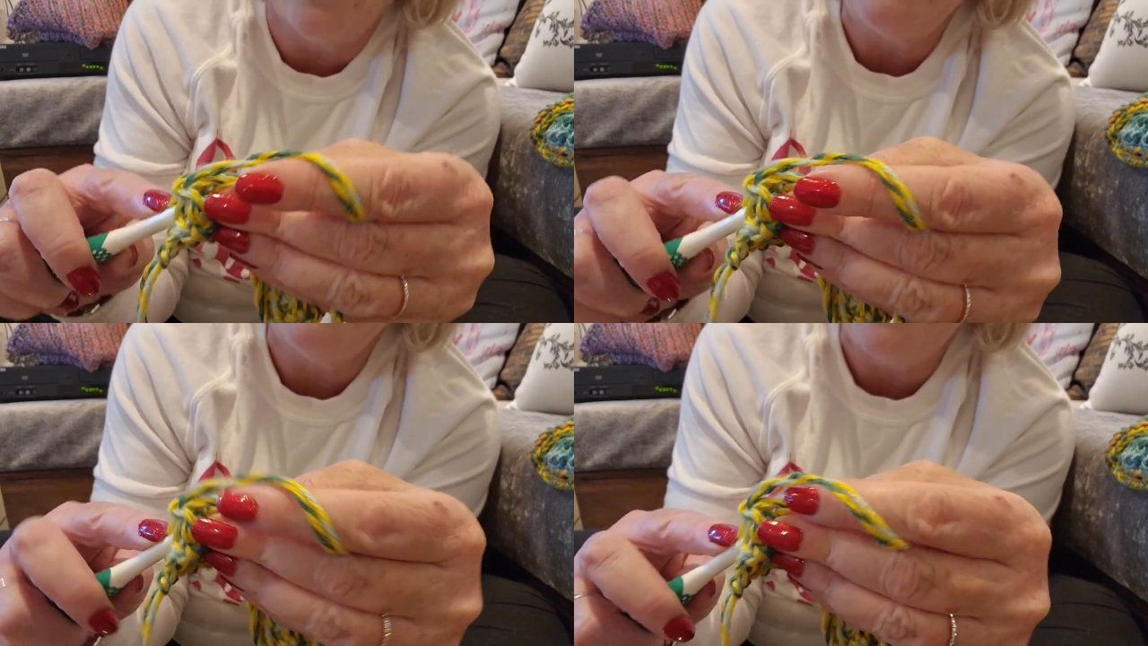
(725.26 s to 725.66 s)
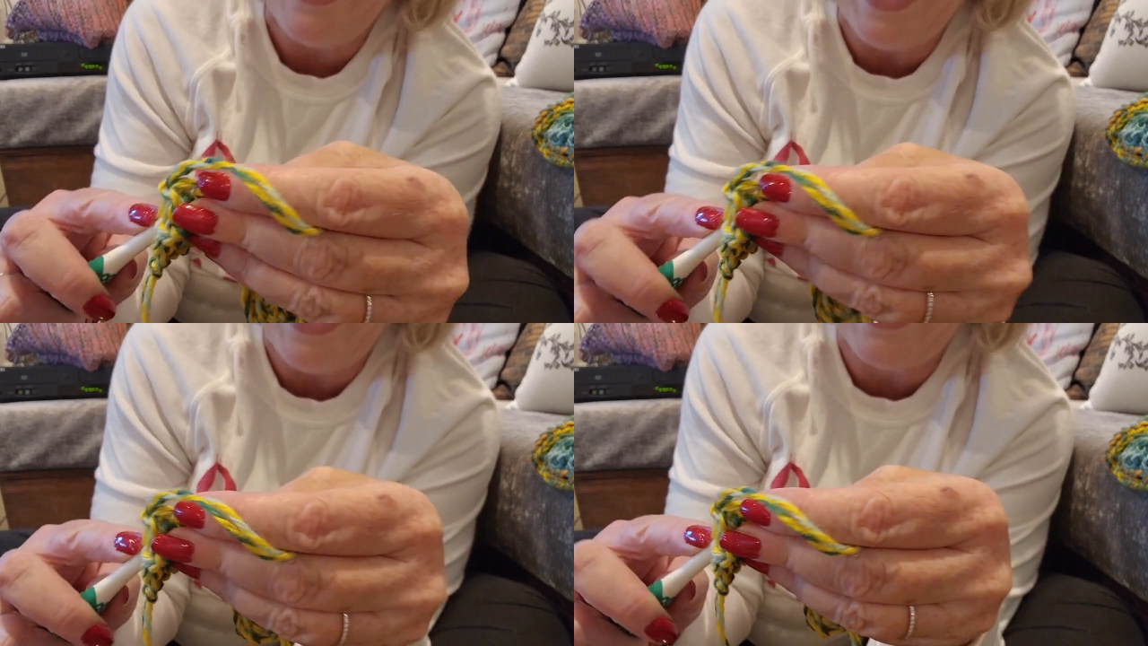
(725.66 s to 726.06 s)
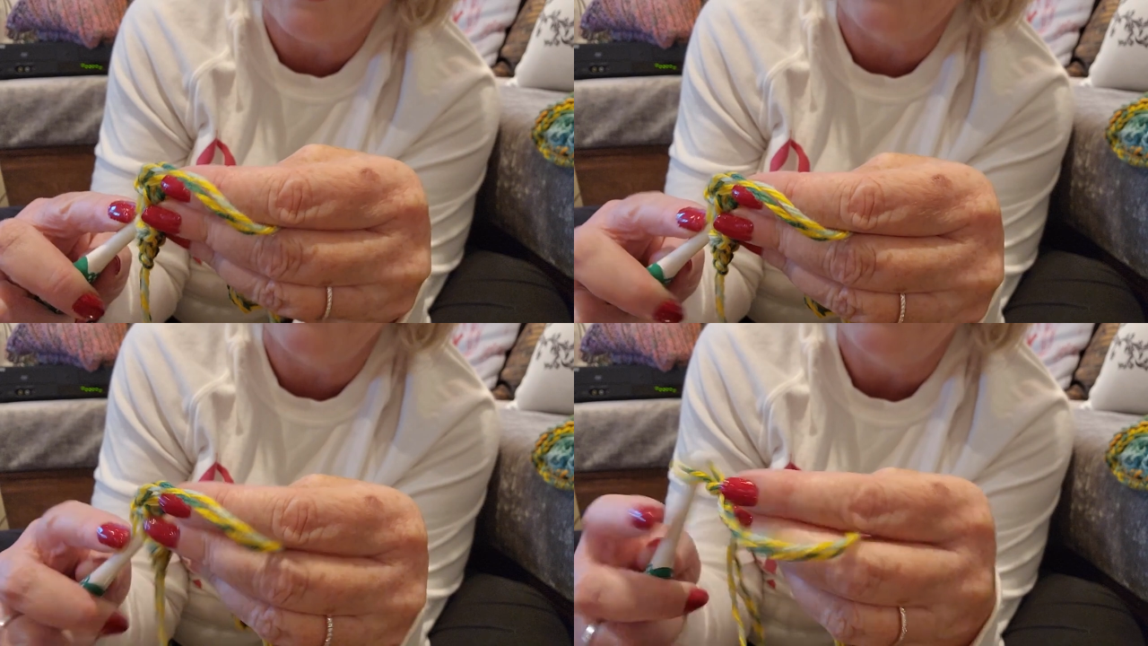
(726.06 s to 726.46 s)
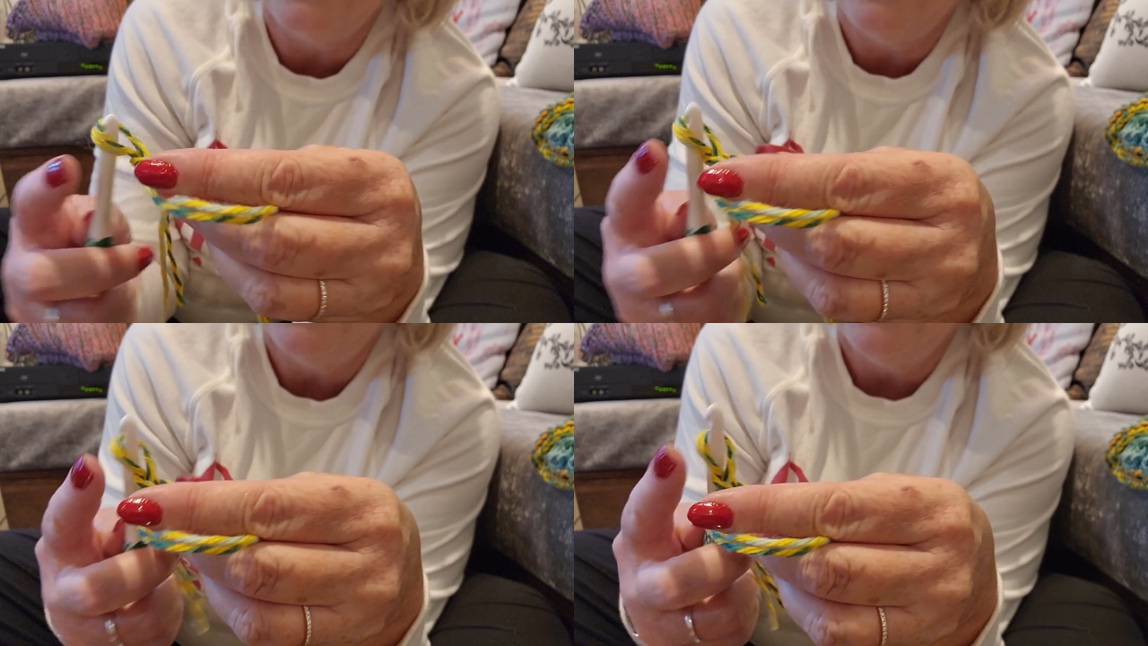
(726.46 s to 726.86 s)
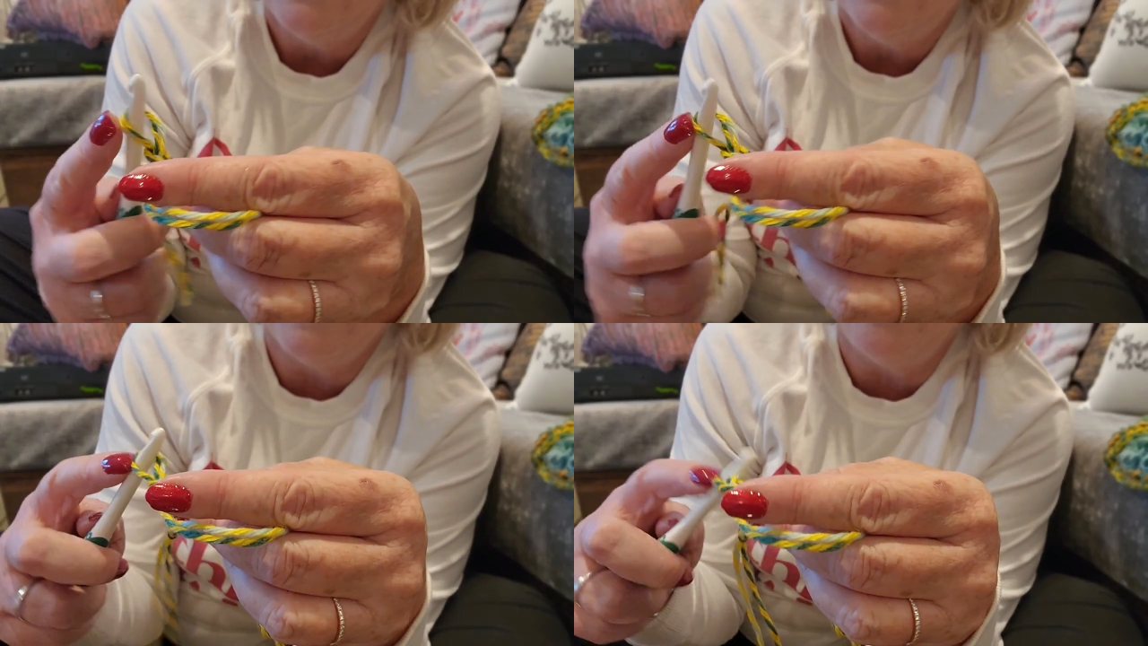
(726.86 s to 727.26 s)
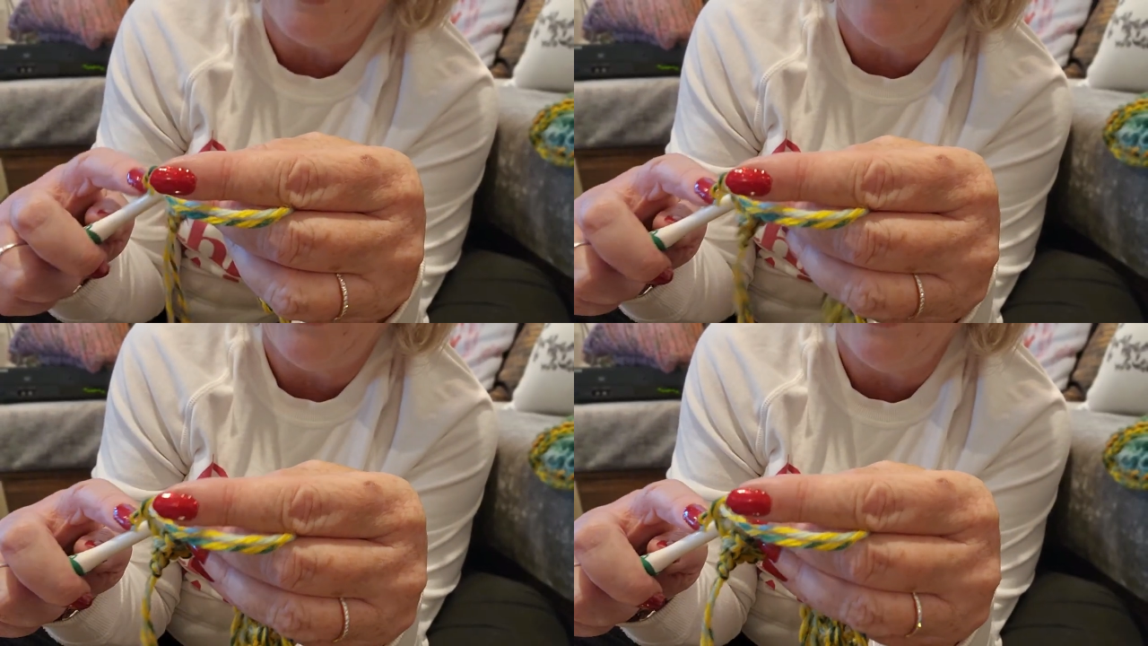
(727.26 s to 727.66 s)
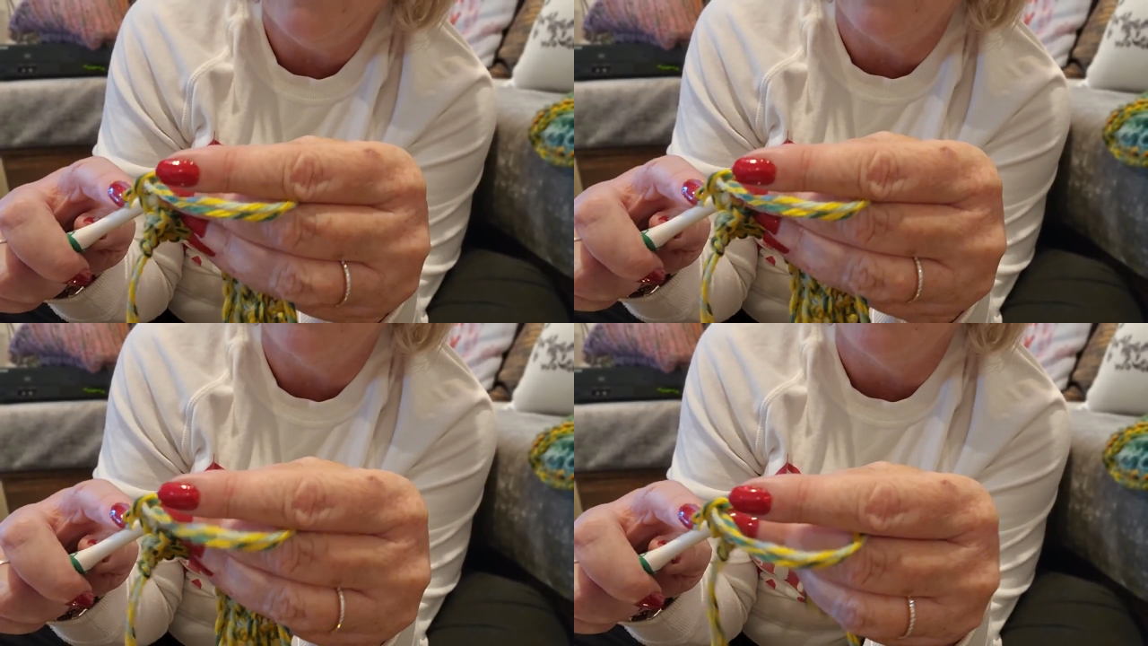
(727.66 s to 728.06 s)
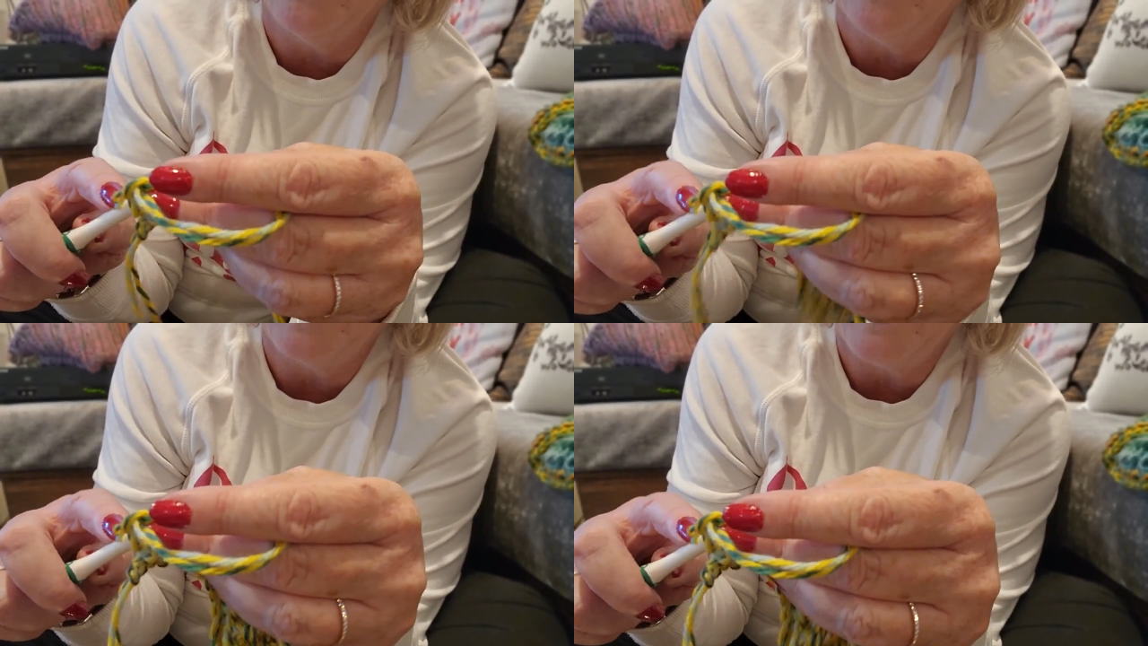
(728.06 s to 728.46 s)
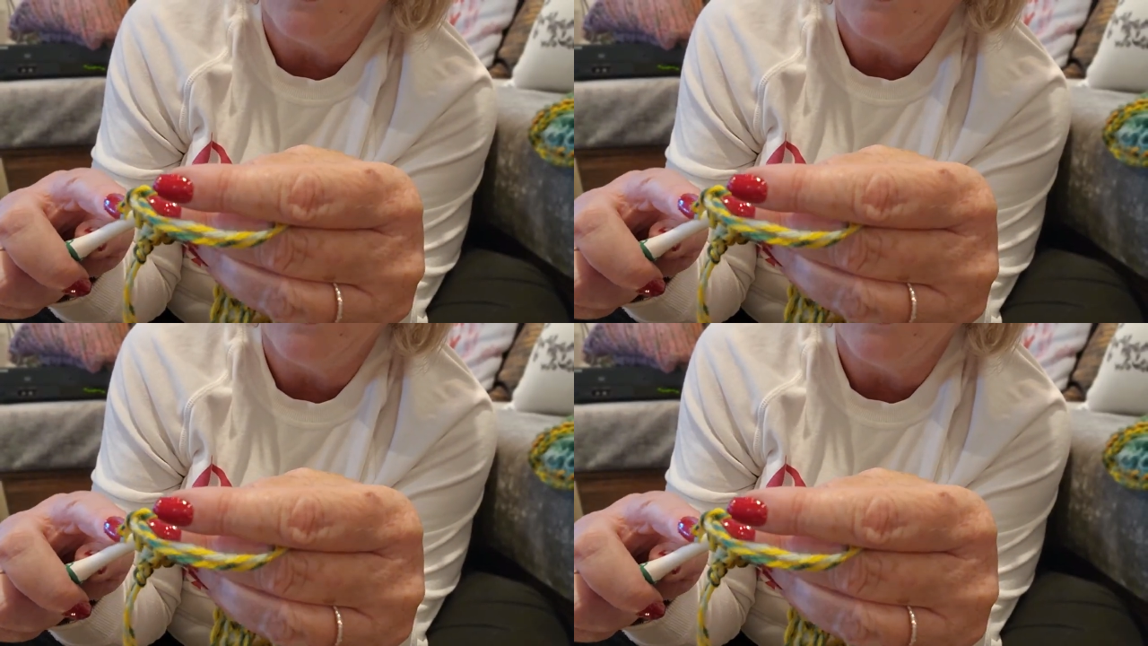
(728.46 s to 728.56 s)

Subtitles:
No face is visible, so there are no lips to read.